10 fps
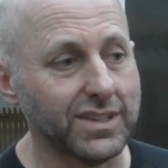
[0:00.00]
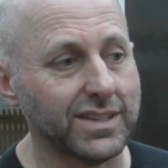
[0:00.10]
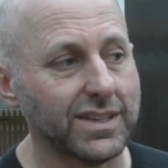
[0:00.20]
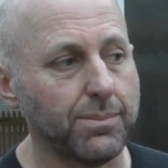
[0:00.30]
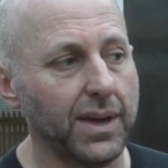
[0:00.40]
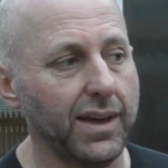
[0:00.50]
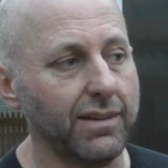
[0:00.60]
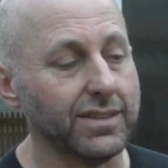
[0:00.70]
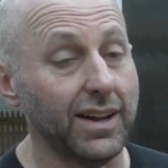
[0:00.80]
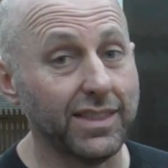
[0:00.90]
60
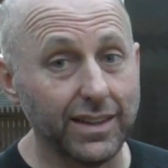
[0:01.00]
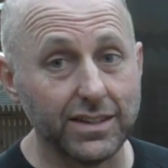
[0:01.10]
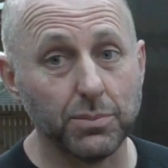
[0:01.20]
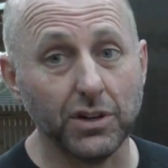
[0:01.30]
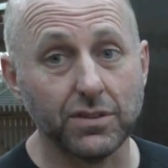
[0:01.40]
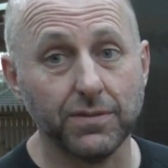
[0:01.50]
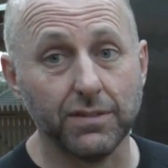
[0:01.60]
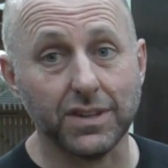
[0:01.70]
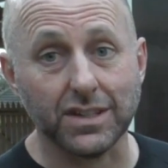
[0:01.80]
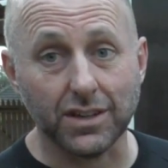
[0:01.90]
pounds, and I think this bow's
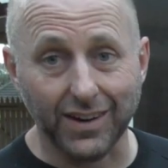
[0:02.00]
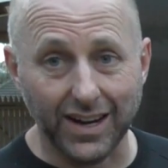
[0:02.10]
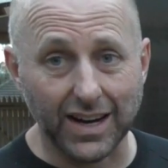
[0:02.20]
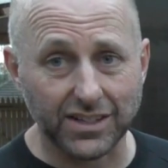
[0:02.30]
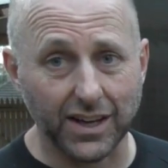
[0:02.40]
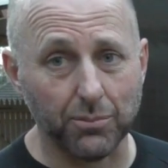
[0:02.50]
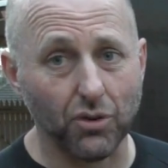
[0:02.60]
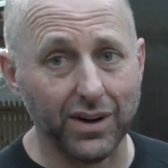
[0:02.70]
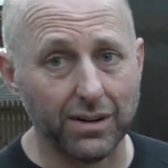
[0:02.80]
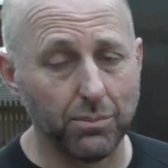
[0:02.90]
50, so he actually
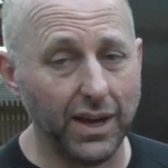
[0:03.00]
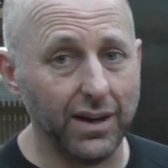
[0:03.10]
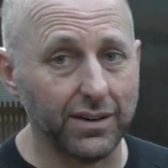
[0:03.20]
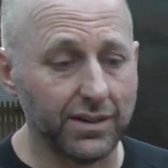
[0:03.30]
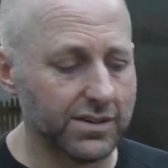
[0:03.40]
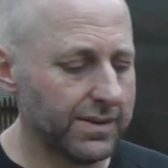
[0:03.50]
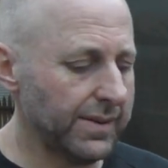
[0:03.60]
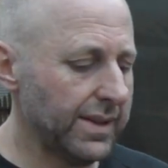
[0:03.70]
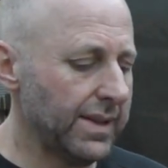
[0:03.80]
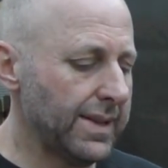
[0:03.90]
upgraded in poundage.
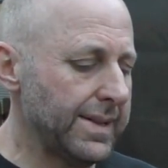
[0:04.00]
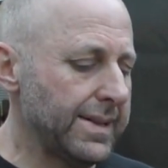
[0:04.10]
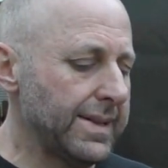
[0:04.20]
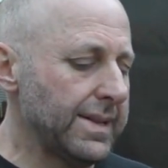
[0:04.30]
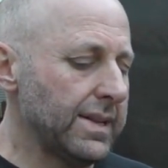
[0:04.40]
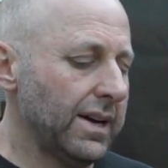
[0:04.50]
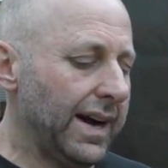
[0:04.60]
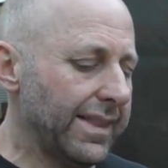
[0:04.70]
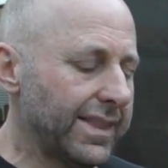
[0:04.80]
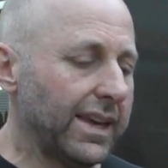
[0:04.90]

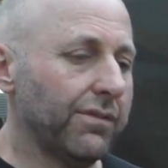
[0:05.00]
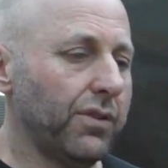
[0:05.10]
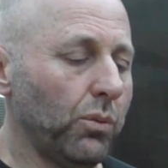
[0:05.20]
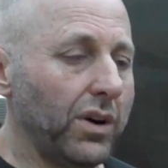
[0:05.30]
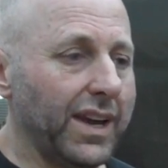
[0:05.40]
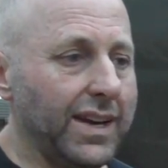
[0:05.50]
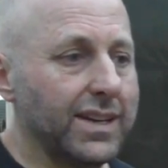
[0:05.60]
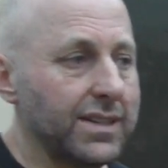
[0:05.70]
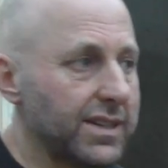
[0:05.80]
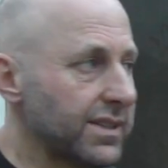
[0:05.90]
I think for what he
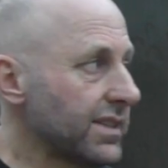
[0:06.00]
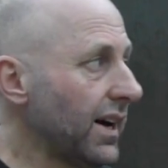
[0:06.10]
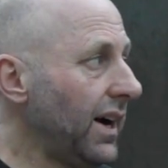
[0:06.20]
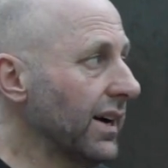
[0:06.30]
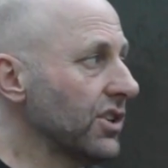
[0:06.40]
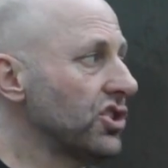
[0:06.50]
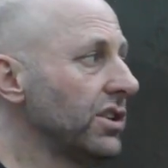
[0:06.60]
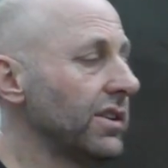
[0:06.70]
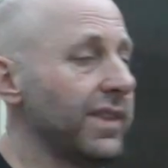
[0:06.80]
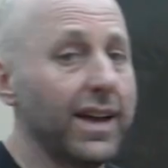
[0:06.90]
does, he's a target
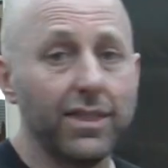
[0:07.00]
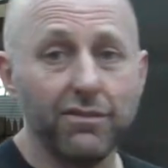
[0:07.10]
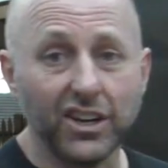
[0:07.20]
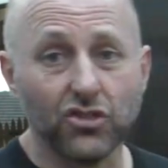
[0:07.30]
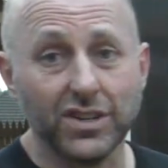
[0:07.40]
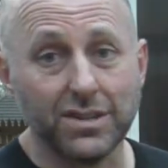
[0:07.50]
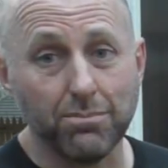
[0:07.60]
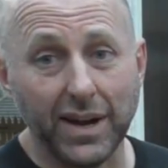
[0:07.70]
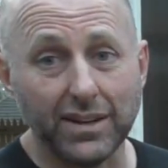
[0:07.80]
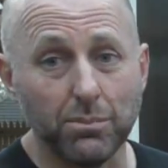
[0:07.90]
shooter, that the Victory is a
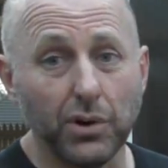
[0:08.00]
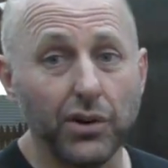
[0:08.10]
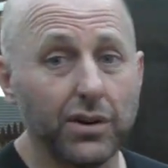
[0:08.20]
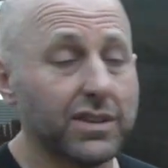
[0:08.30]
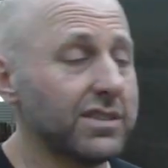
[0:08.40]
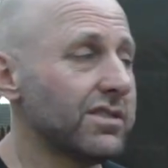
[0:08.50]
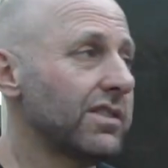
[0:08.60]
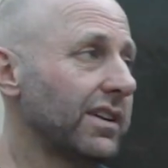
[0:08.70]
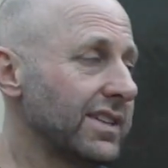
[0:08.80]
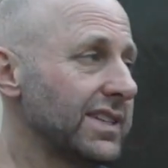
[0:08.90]
better bow because it's
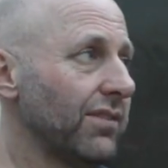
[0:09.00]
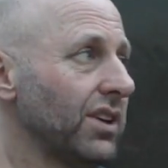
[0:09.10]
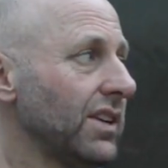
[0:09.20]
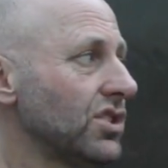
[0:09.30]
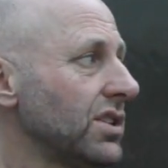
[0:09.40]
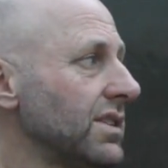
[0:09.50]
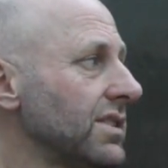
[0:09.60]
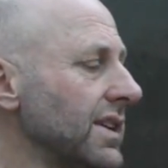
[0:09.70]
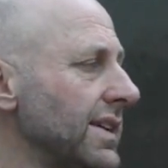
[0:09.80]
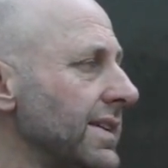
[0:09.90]
37 inches.